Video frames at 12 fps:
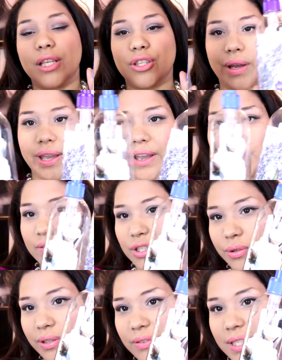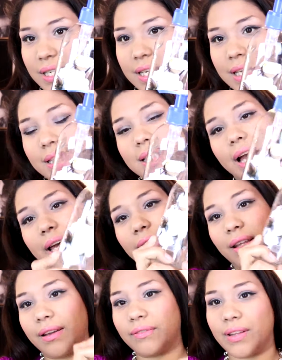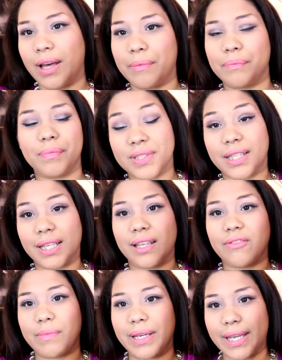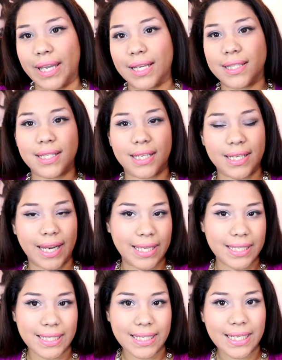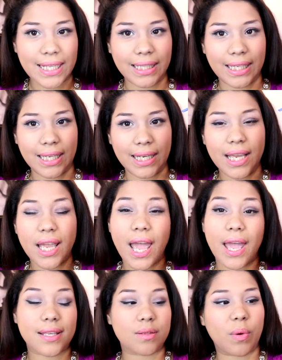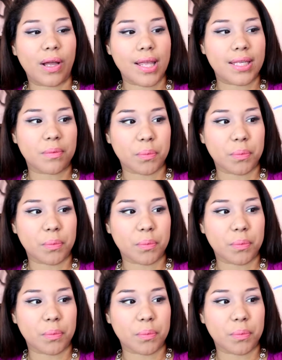So I have two of these. I love them. They leave my hands nice and clean as well as